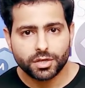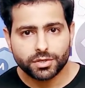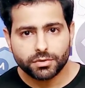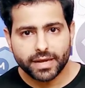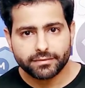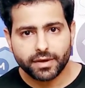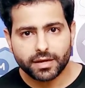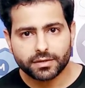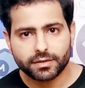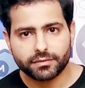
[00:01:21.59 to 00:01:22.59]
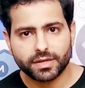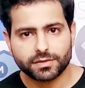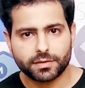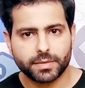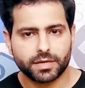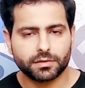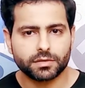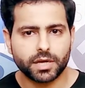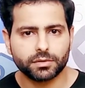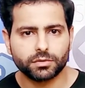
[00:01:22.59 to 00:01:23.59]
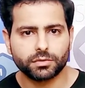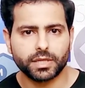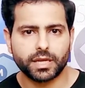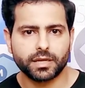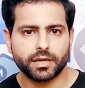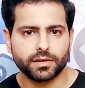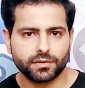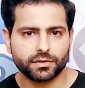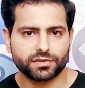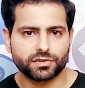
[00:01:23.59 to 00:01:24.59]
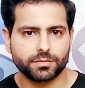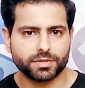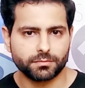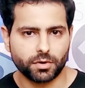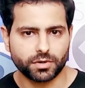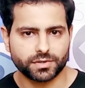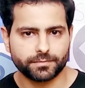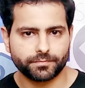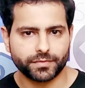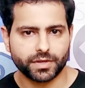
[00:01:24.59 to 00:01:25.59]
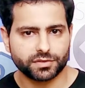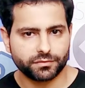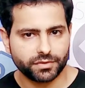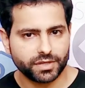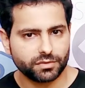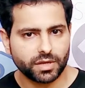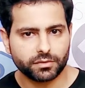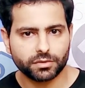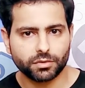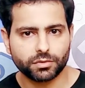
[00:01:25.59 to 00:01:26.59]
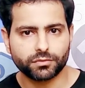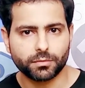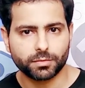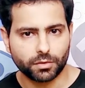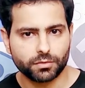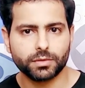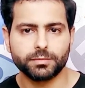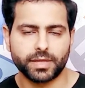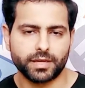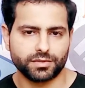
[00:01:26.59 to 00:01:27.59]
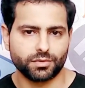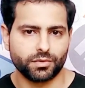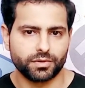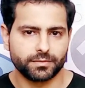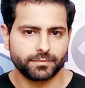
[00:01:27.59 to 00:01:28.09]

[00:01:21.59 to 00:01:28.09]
You can find the Face Commander download link in the description box. It's free to download from the Google Play Store.